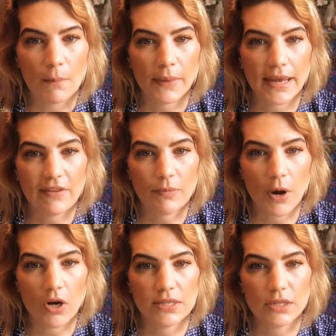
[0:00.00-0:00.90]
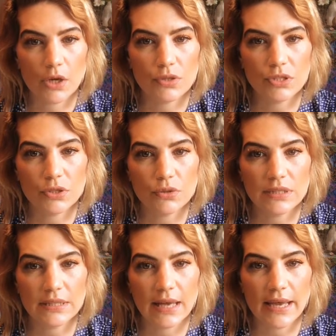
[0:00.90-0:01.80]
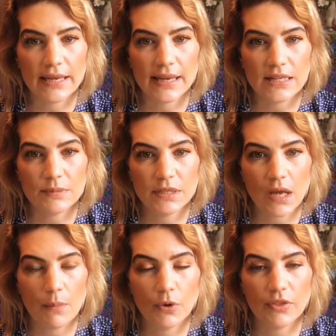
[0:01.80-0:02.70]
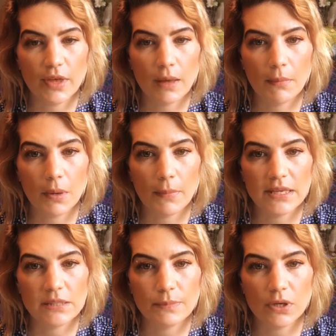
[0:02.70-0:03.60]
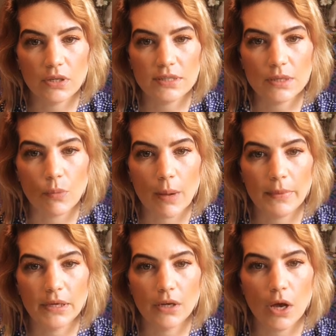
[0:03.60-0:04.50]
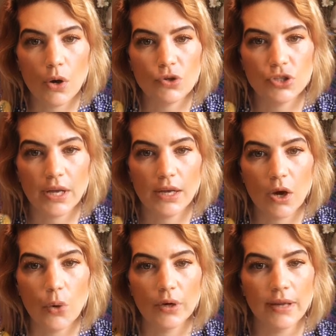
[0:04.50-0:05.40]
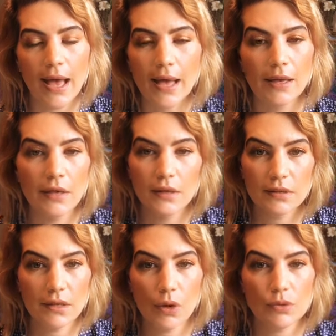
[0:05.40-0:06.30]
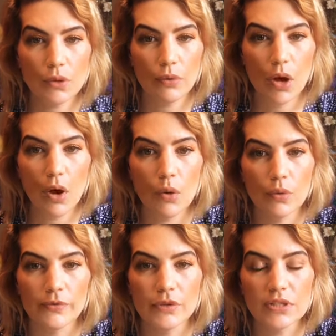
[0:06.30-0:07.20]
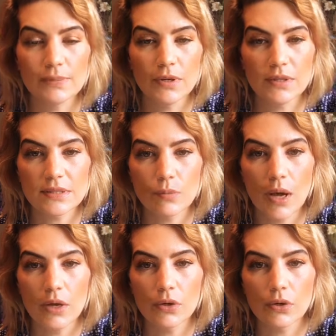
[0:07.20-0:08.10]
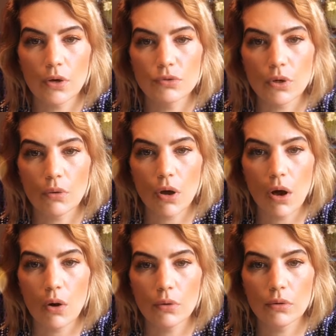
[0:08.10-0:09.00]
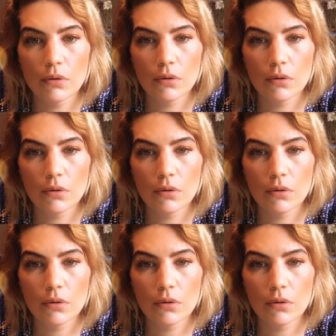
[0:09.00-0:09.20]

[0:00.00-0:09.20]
May have a party to go to tonight. He asked me to come with him, but my spirit doesn't want me to go. Should I go or not? No, don't go. Your spirit doesn't want you to go, don't go.